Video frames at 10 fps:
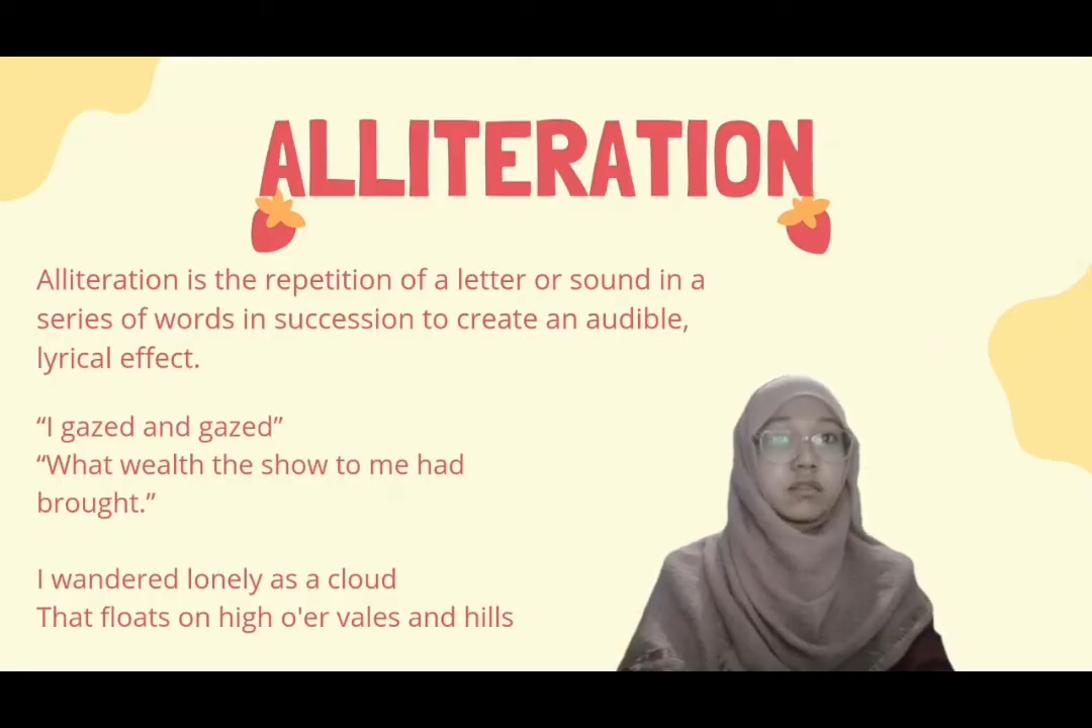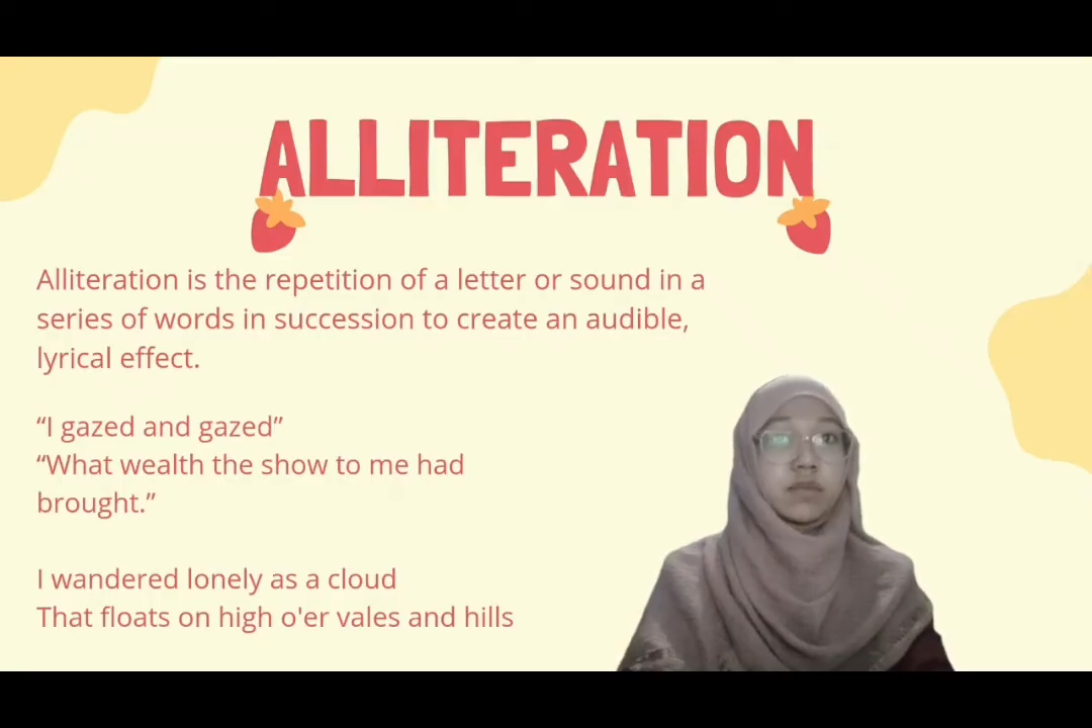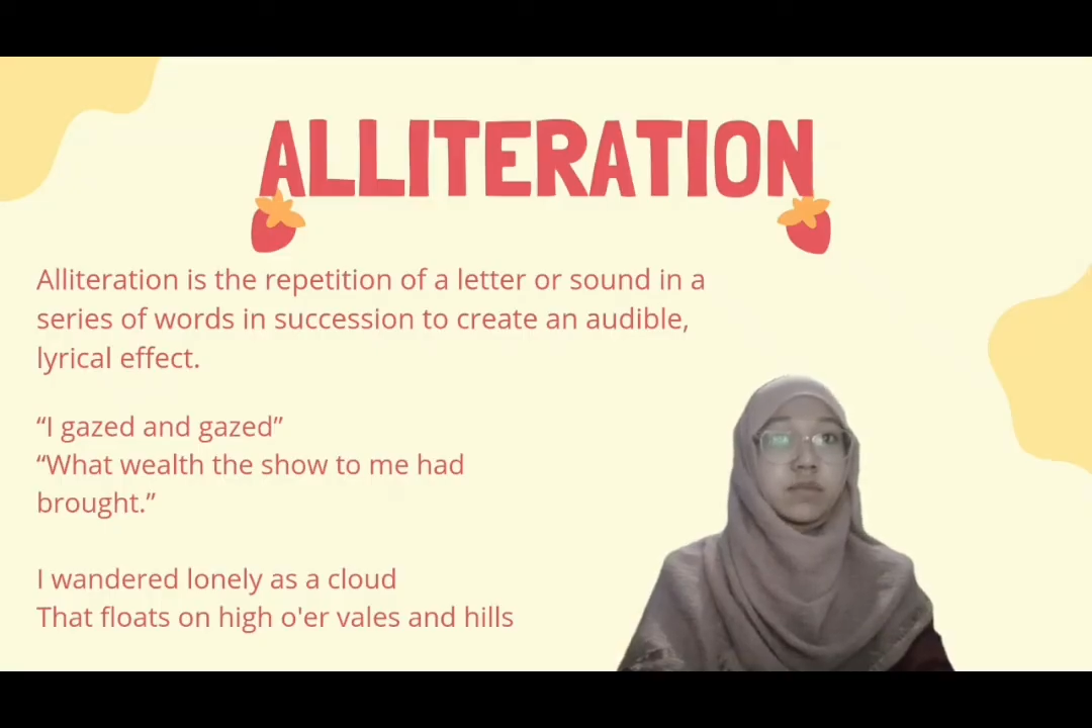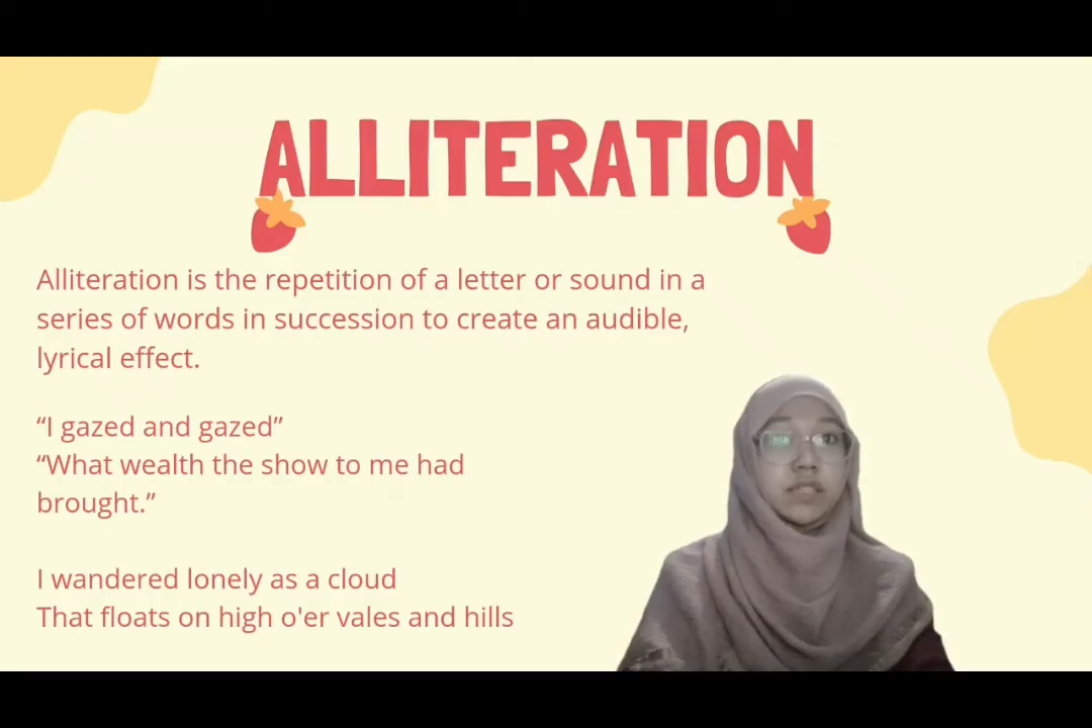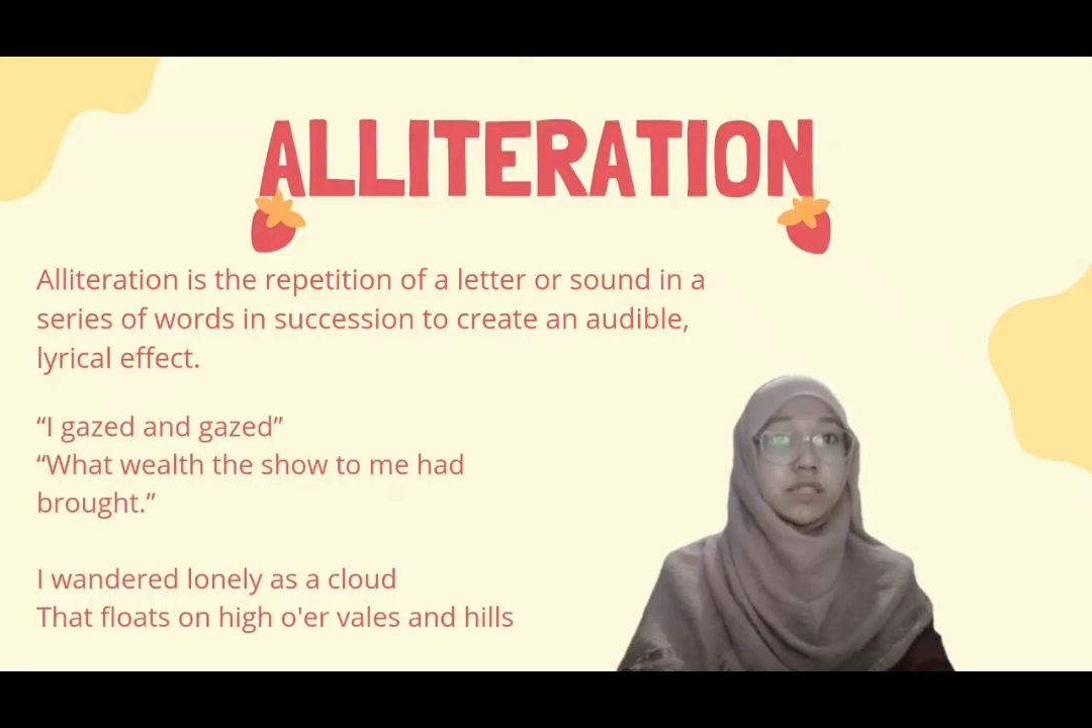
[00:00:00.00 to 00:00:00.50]

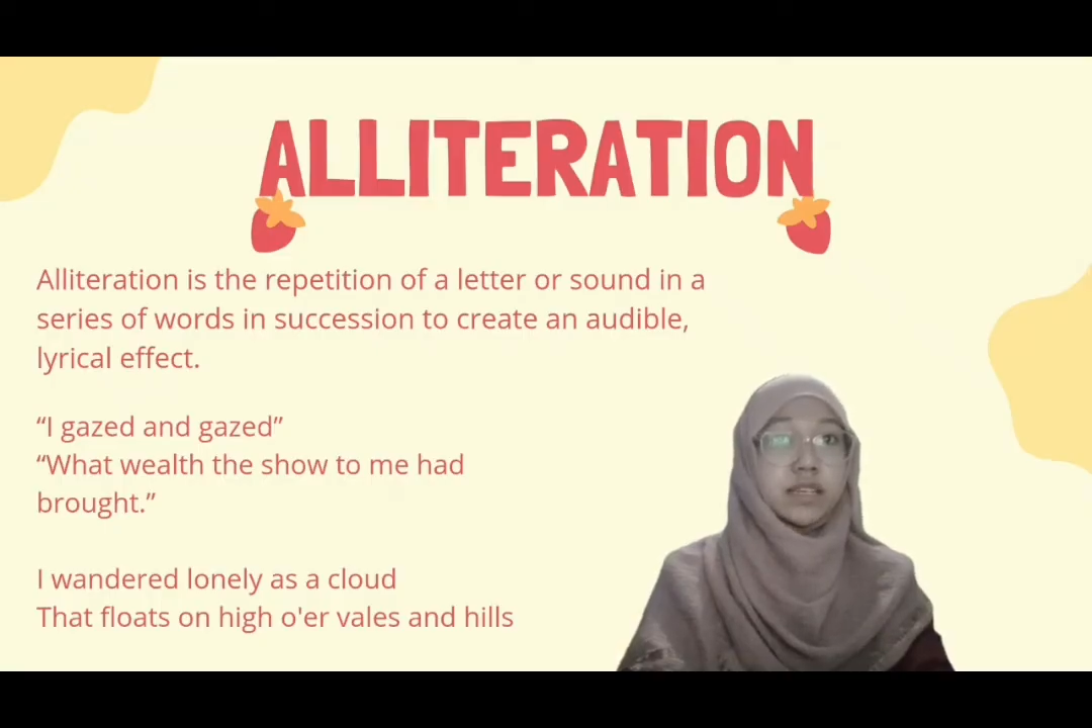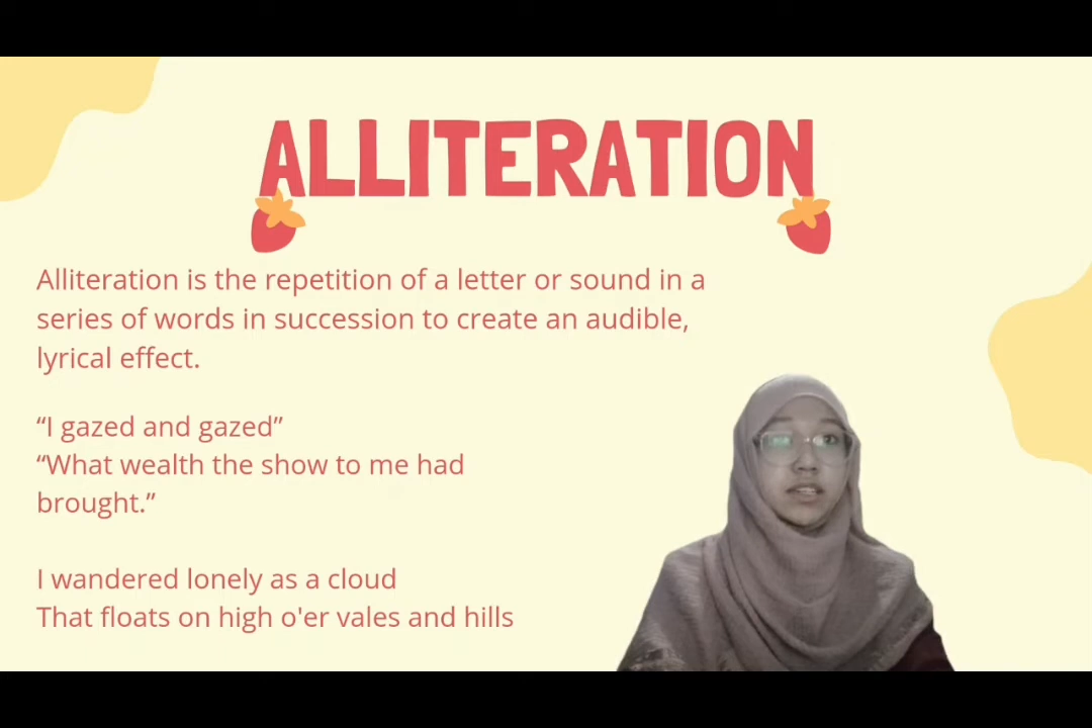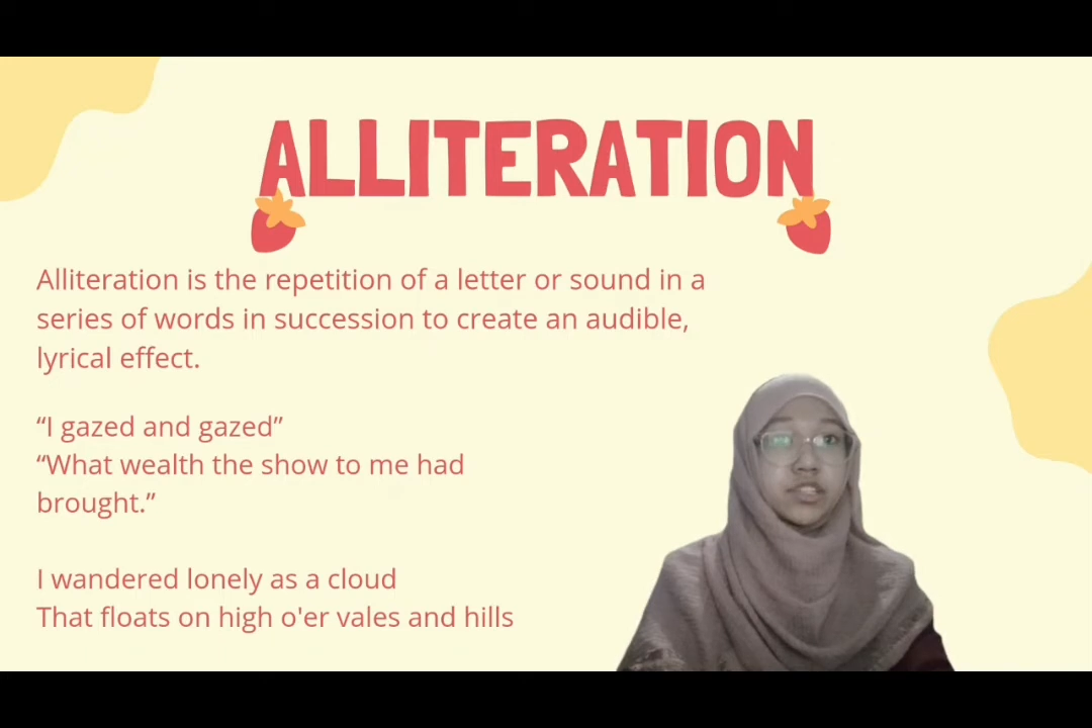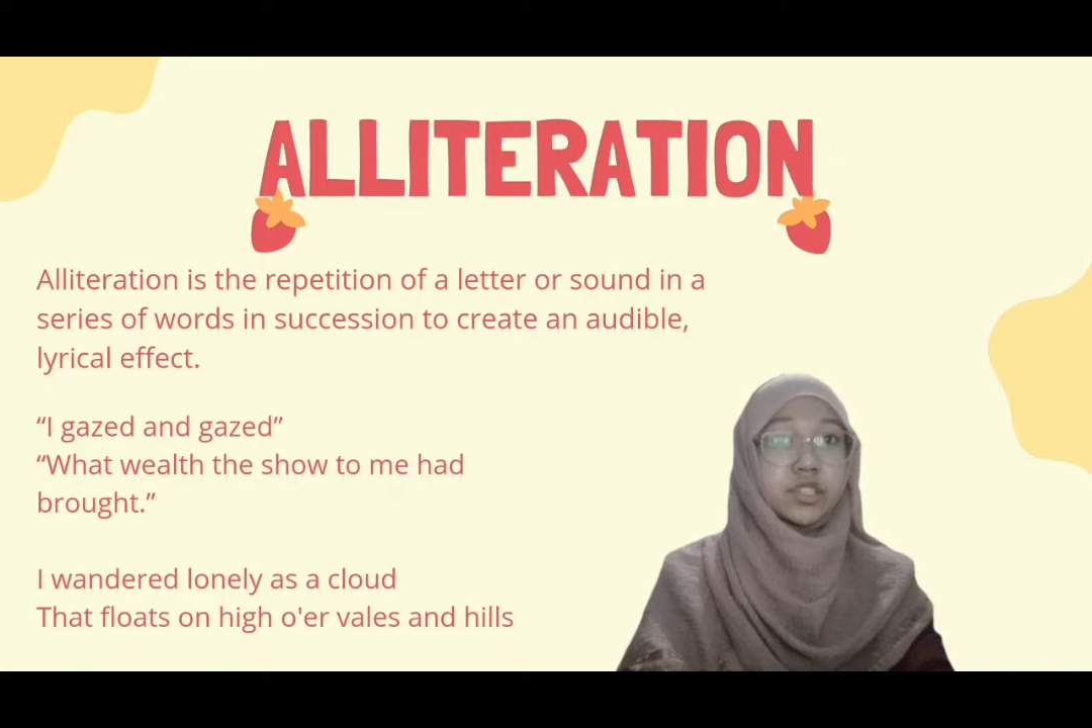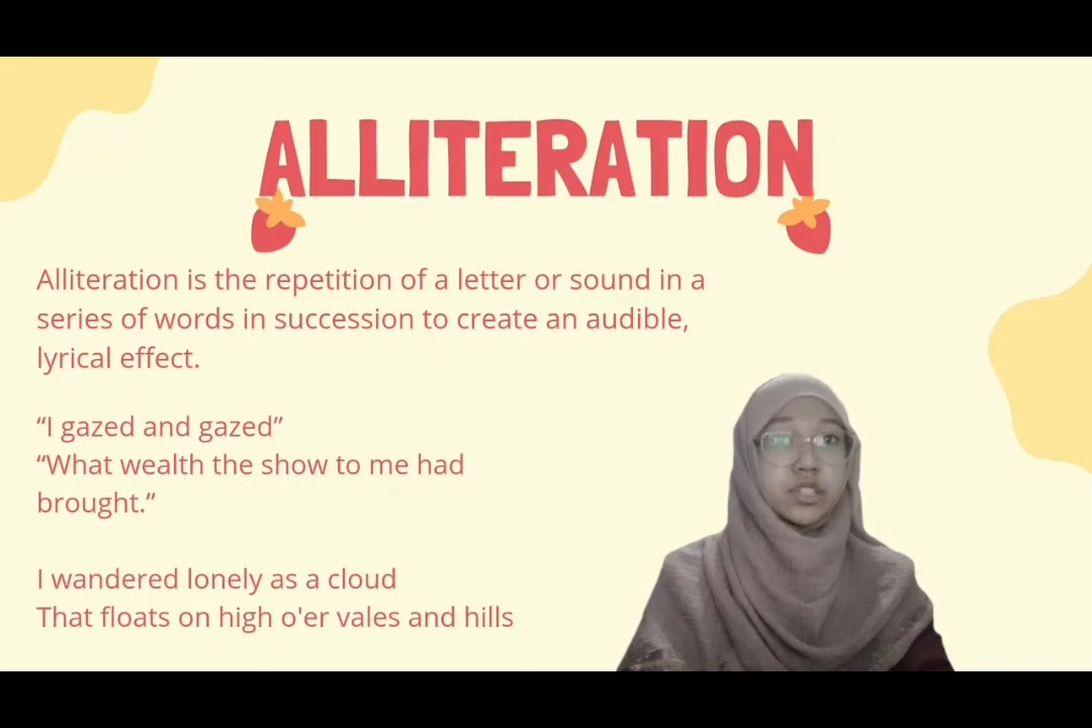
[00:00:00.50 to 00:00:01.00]

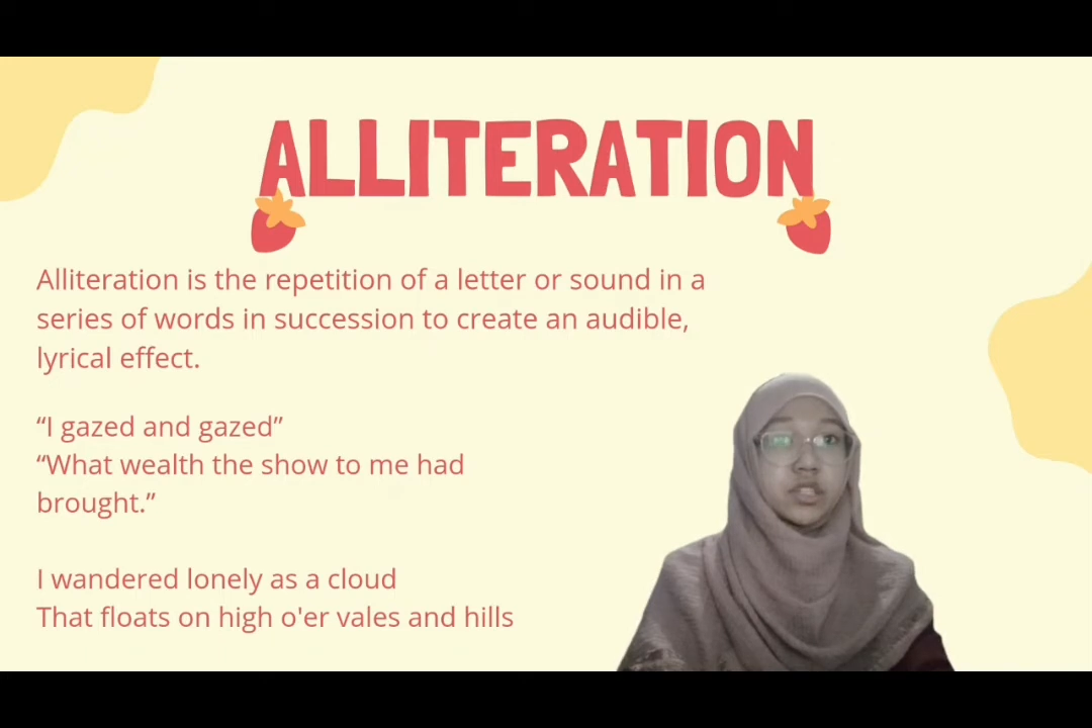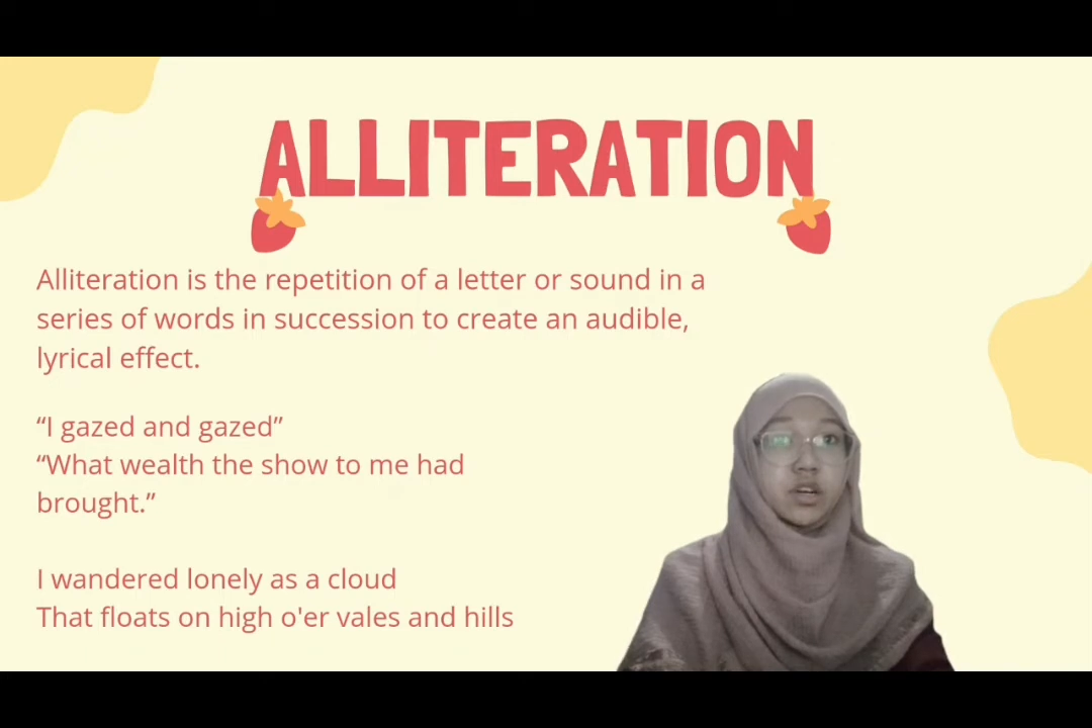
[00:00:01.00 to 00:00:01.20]
repetition